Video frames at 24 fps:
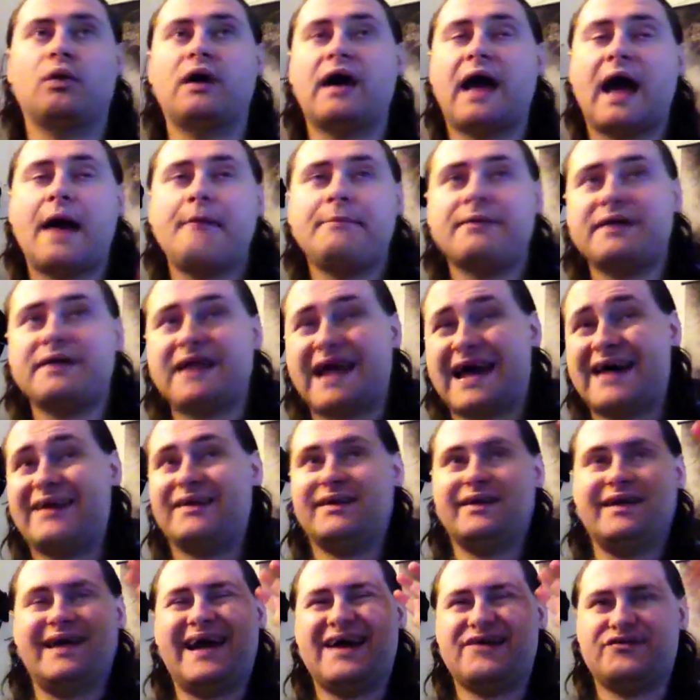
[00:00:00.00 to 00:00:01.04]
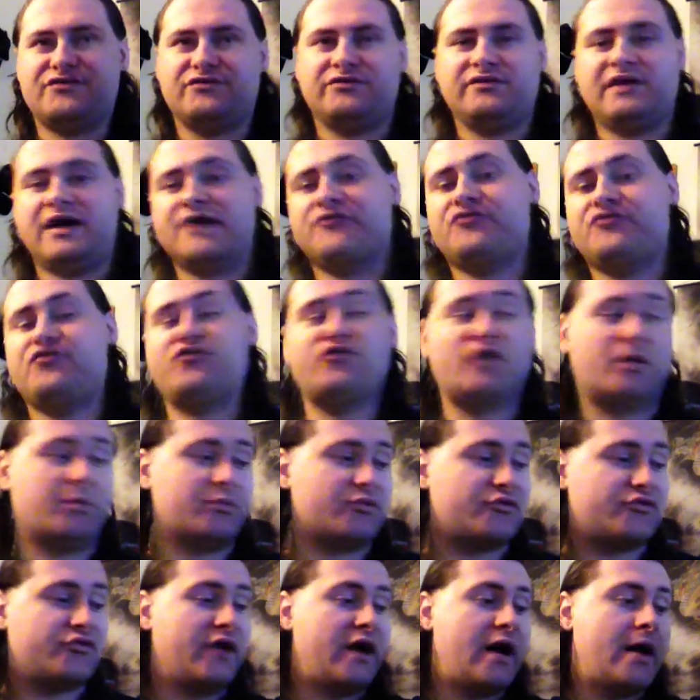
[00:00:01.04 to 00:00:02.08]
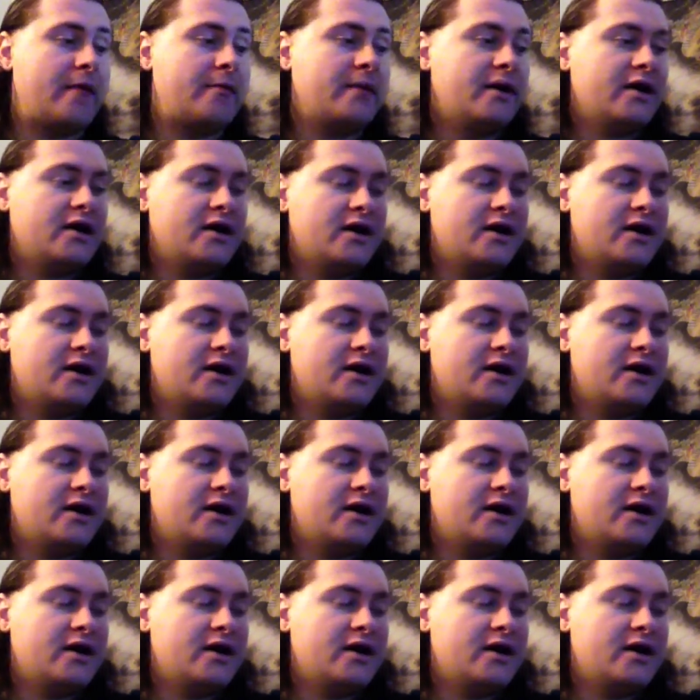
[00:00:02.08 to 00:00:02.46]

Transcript: what happened at at, at SummerSlam.